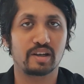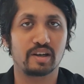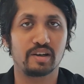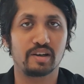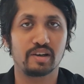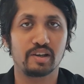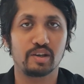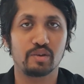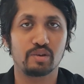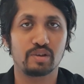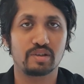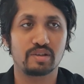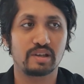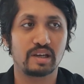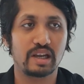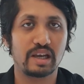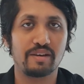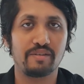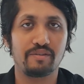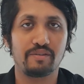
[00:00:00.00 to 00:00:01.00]
continuous
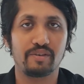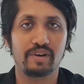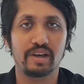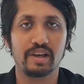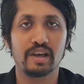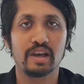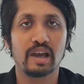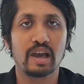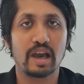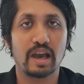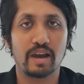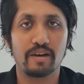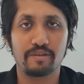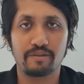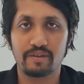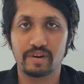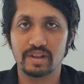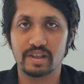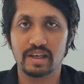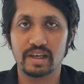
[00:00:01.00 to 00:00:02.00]
delivery,
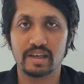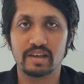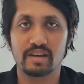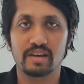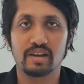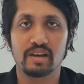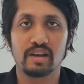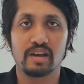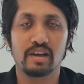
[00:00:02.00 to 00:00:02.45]
everything,